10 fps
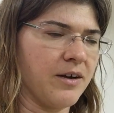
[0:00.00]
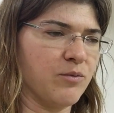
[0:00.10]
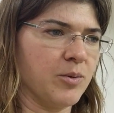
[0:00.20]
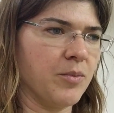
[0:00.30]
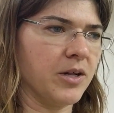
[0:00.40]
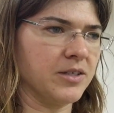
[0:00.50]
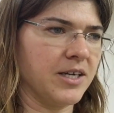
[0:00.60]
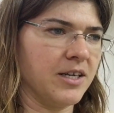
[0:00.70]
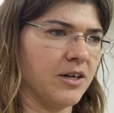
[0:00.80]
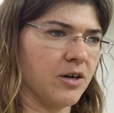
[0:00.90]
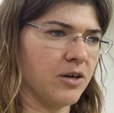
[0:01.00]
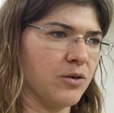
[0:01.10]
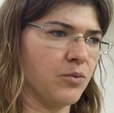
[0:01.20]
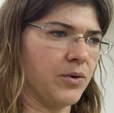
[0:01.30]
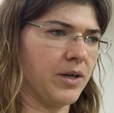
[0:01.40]
I've been pollinating
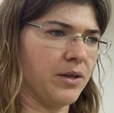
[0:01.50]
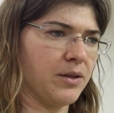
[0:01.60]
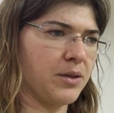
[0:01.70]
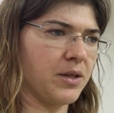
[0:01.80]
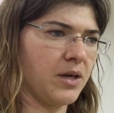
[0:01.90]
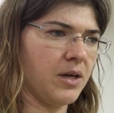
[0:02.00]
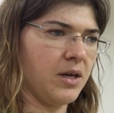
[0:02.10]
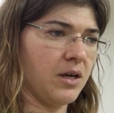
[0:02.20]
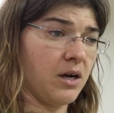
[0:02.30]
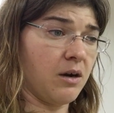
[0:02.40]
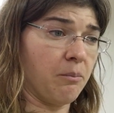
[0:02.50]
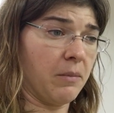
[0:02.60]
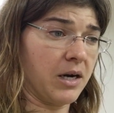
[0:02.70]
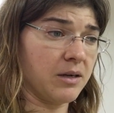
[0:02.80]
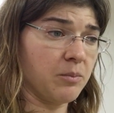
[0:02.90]
her with
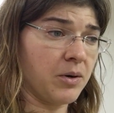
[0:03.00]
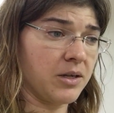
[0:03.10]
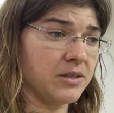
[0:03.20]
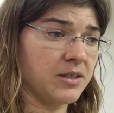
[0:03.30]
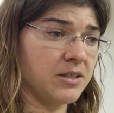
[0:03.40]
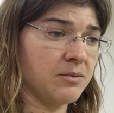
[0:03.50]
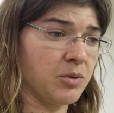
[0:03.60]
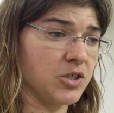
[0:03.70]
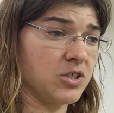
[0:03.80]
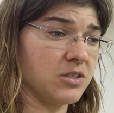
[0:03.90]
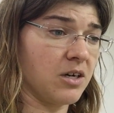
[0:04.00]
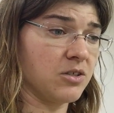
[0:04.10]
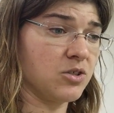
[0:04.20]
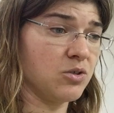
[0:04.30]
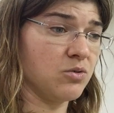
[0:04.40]
Hamada pollen, but she's
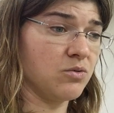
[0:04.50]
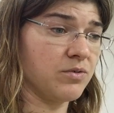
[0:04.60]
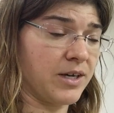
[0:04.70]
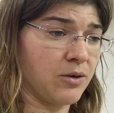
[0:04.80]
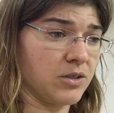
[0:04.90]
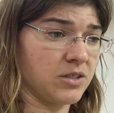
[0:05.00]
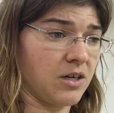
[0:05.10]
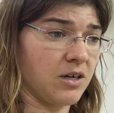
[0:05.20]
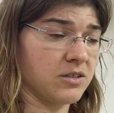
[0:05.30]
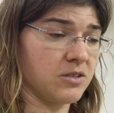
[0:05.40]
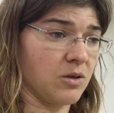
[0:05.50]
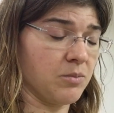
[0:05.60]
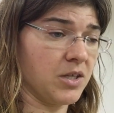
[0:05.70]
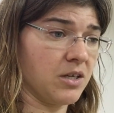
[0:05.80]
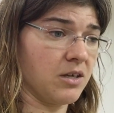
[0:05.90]
got 2 flower stalks. So
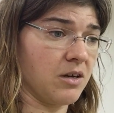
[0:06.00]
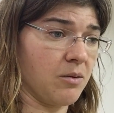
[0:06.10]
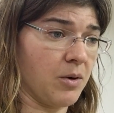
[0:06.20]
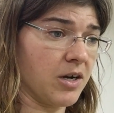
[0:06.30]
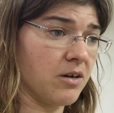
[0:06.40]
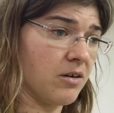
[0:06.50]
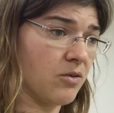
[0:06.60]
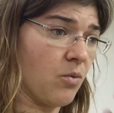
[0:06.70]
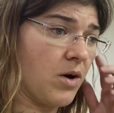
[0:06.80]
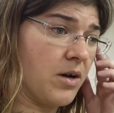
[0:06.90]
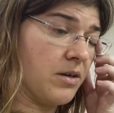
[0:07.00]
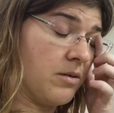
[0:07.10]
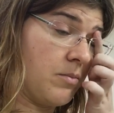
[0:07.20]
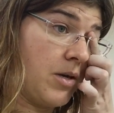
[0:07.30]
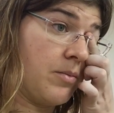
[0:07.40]
I'm thinking Hamada on one
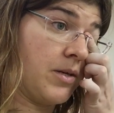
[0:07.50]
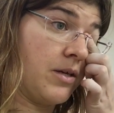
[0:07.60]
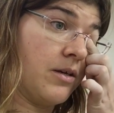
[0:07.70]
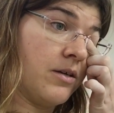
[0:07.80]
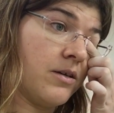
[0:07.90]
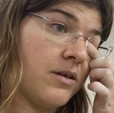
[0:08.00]
and maybe,